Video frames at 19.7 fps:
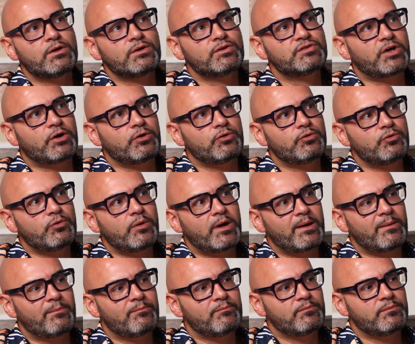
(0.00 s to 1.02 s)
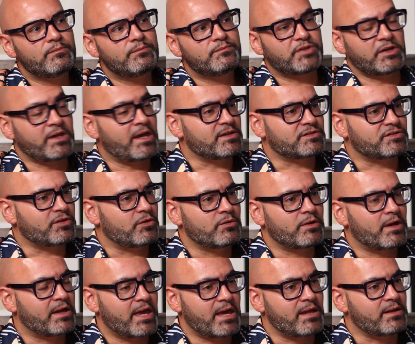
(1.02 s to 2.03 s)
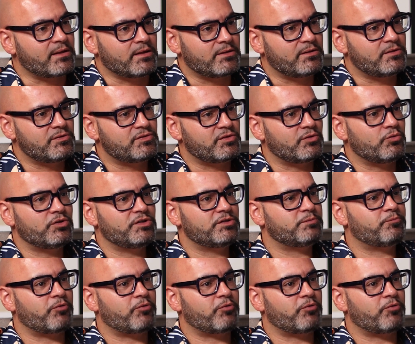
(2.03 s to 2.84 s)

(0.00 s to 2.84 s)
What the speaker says: So again, they're using all these